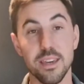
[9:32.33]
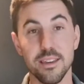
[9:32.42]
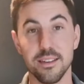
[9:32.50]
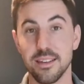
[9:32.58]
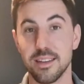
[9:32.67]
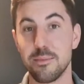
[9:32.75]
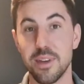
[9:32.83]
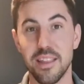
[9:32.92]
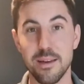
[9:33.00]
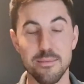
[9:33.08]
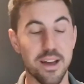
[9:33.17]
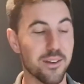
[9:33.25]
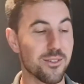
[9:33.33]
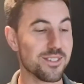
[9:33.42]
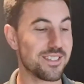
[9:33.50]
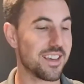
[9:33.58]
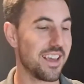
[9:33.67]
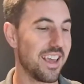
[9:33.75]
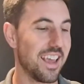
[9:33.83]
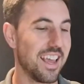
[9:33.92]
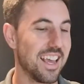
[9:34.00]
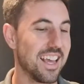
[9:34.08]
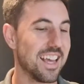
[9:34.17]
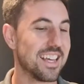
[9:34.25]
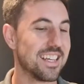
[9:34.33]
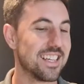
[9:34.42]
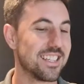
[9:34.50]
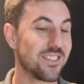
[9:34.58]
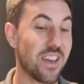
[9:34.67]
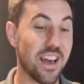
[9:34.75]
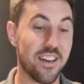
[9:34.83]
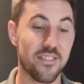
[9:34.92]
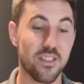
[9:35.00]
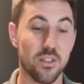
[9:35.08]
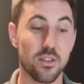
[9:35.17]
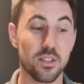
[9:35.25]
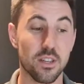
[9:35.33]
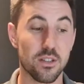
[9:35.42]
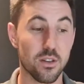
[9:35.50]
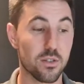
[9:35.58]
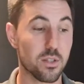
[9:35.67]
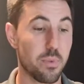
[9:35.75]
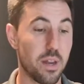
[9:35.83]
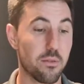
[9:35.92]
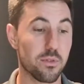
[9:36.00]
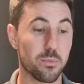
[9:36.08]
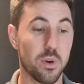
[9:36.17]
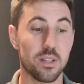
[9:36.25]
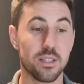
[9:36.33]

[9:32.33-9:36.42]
Keep getting that backwards. So yeah, there's a dose-dependent response.